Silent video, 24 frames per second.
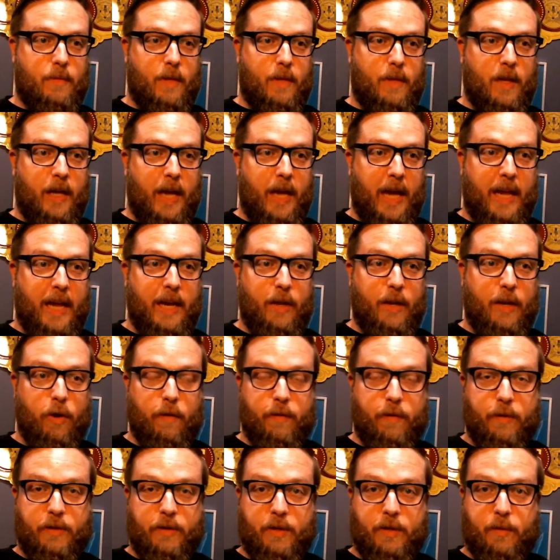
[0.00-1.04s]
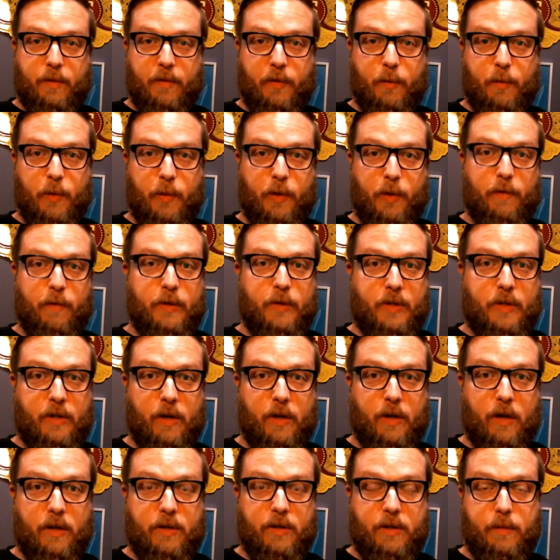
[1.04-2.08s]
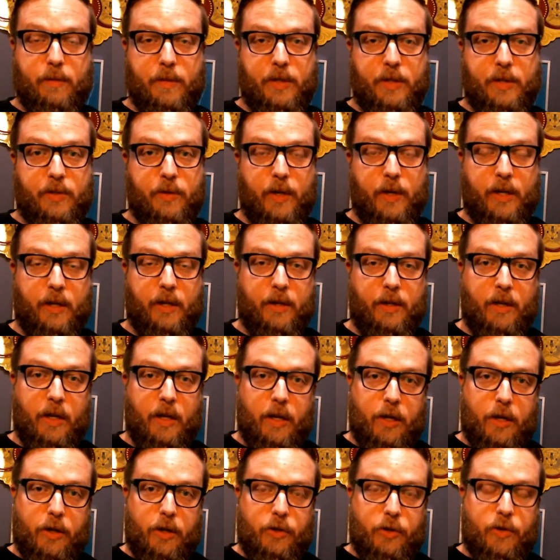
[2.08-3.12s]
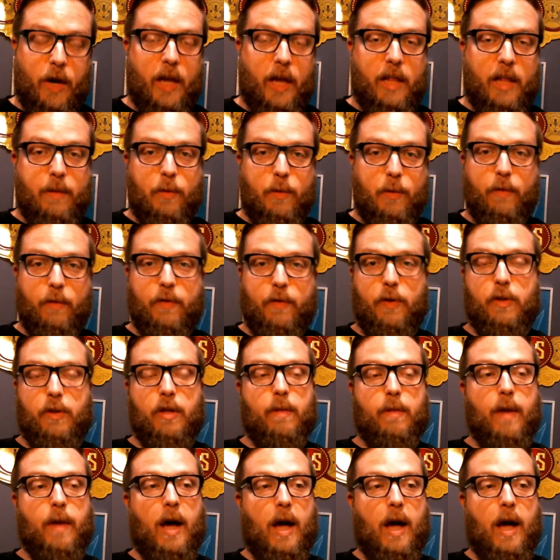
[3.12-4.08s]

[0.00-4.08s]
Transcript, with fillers: handing over some of your beautiful cigars to me so I can try them and review them.